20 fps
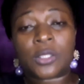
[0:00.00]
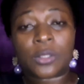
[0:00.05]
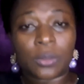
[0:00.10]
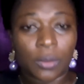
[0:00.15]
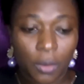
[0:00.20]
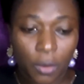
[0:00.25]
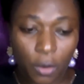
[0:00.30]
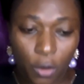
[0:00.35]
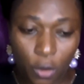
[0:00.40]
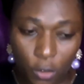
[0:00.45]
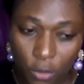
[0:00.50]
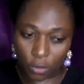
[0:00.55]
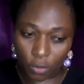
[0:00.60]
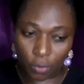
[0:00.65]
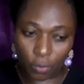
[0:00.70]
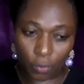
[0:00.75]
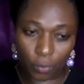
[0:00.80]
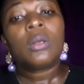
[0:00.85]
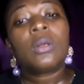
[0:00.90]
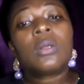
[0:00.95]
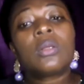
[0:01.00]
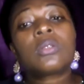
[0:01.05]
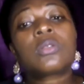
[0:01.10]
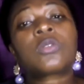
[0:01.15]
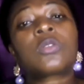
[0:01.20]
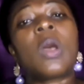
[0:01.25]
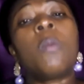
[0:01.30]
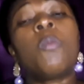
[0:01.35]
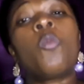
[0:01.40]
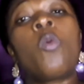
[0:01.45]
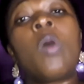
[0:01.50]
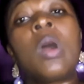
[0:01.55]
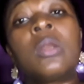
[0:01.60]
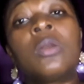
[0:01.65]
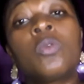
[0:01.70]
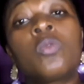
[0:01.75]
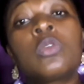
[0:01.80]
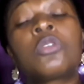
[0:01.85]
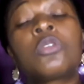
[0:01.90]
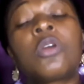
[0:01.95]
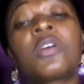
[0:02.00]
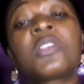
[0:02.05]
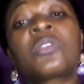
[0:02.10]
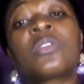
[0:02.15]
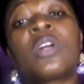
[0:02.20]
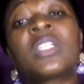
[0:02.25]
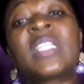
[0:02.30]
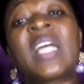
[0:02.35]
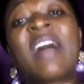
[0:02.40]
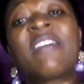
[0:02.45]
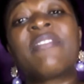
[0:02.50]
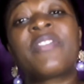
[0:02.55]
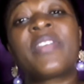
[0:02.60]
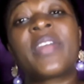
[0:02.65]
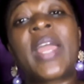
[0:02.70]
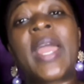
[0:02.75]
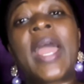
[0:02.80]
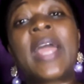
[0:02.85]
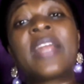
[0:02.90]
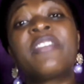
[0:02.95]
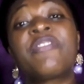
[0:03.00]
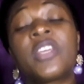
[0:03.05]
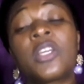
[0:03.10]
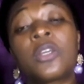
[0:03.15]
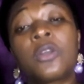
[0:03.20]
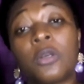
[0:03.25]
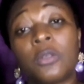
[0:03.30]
on you someone who does not have head figure